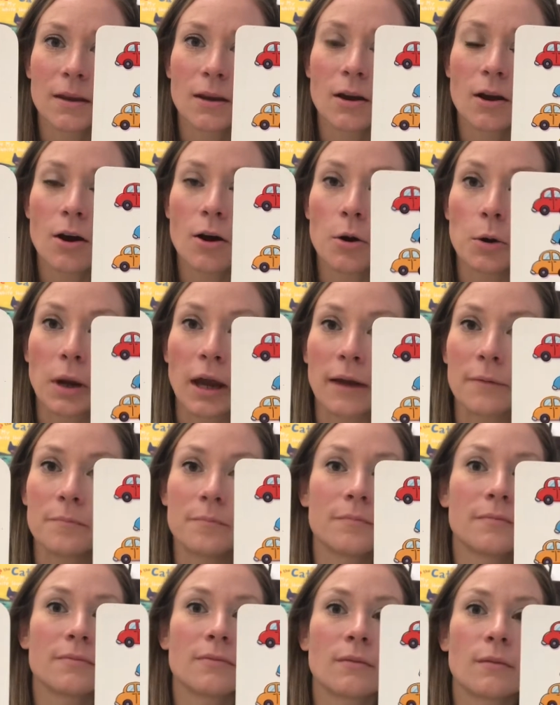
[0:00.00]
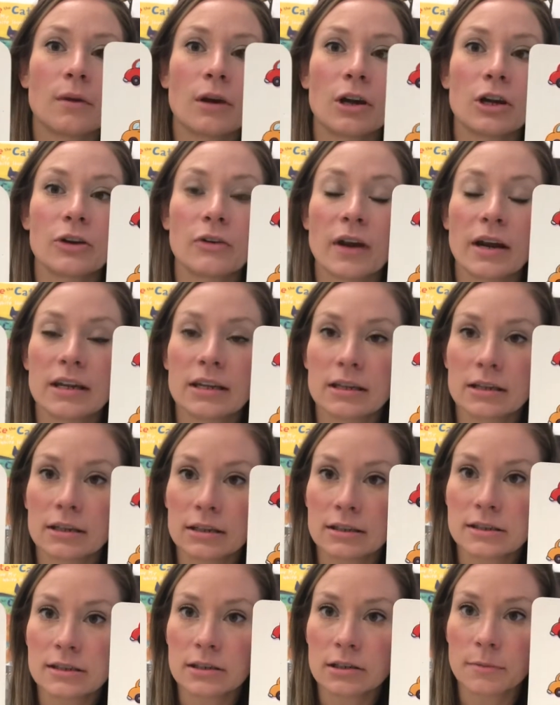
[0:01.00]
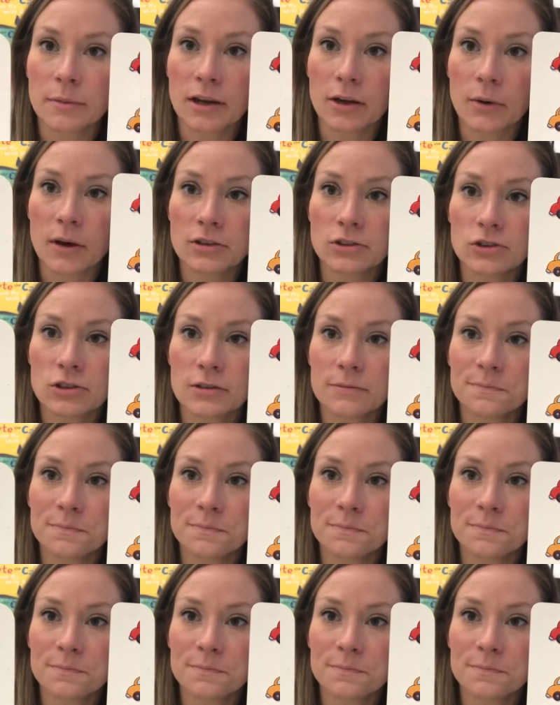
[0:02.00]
Okay, are you ready to listen to my question?